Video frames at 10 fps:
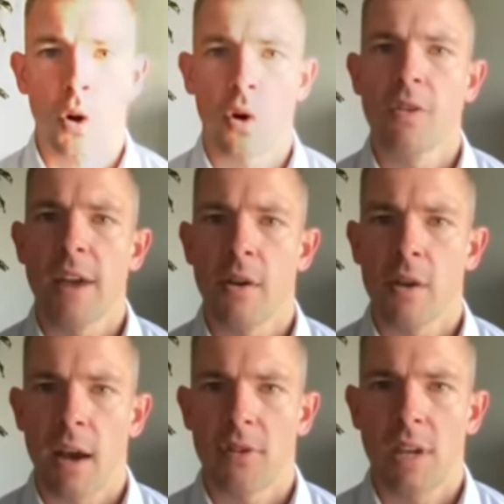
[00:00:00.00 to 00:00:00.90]
turns down
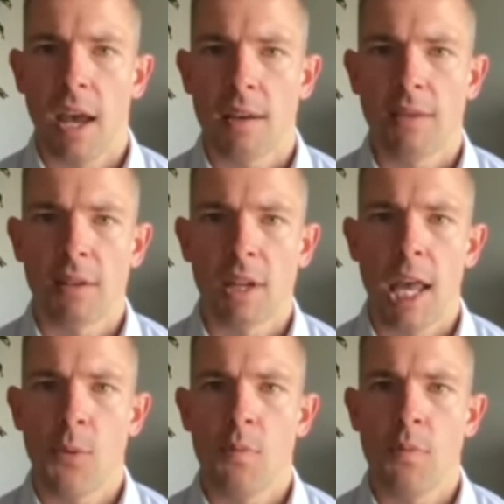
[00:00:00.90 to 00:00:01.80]
Kevin's case,
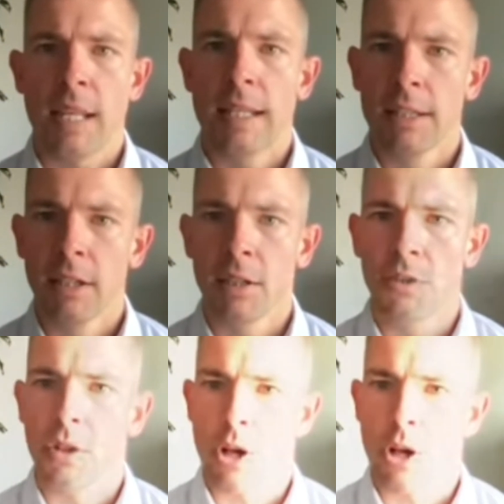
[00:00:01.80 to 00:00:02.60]
it would mean little to